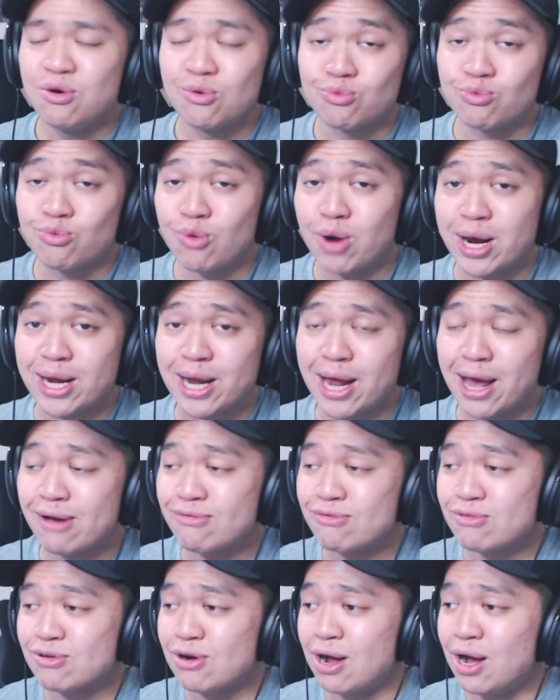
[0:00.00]
right
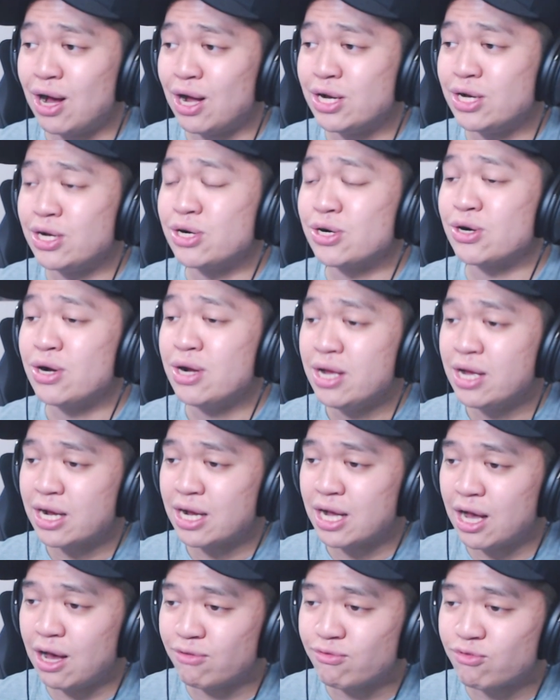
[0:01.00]
after
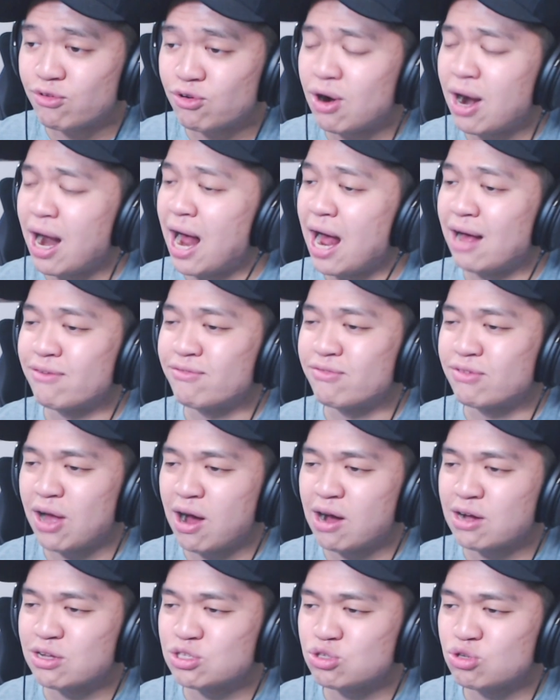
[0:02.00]
Undercover, I've
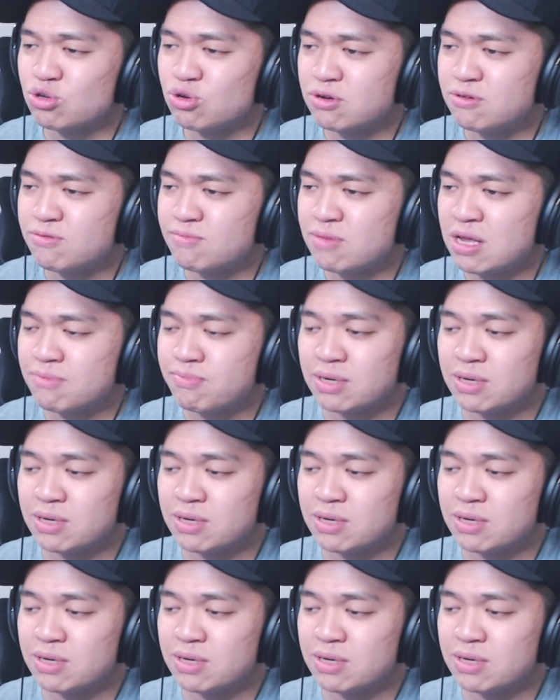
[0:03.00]
got to admit.